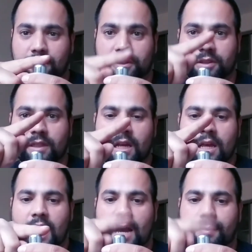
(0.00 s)
I just
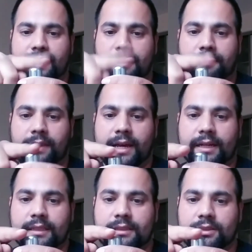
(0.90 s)
hammer that
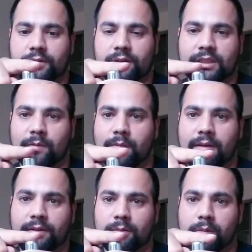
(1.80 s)
flat, so some of them have
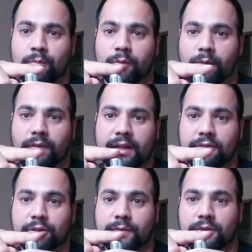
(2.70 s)
a little bit more of a flatter
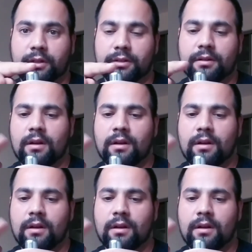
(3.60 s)
surface right here,